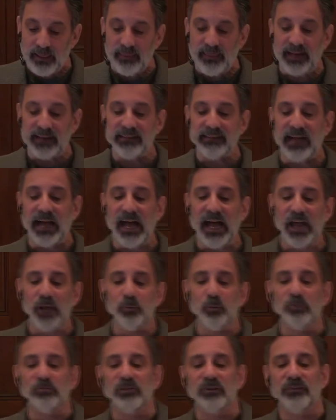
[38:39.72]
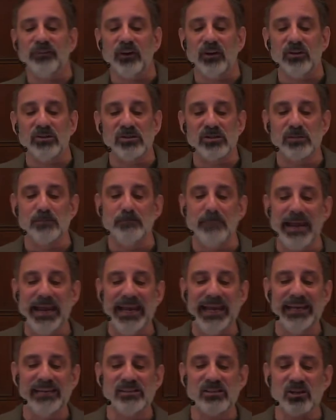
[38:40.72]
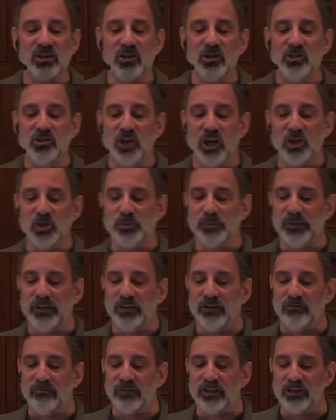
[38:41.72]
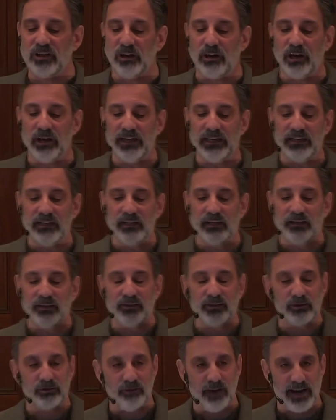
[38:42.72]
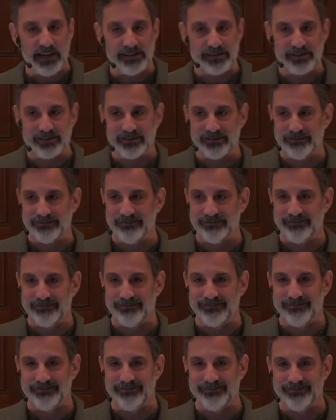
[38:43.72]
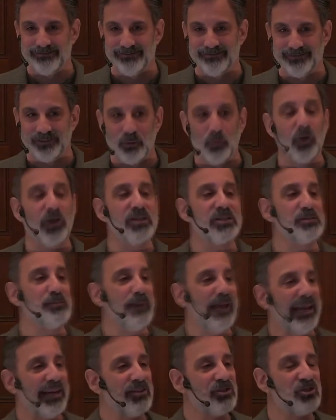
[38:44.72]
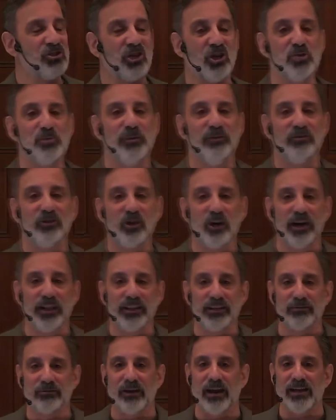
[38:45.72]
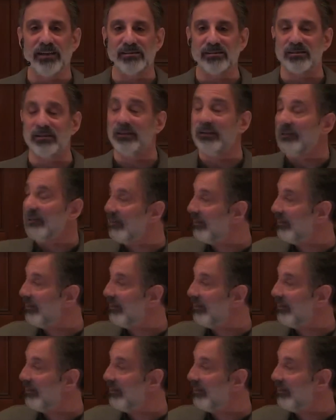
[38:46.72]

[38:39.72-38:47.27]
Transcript: that God will reverse man's judgment regarding the Christ. What is man's judgment regarding the Christ?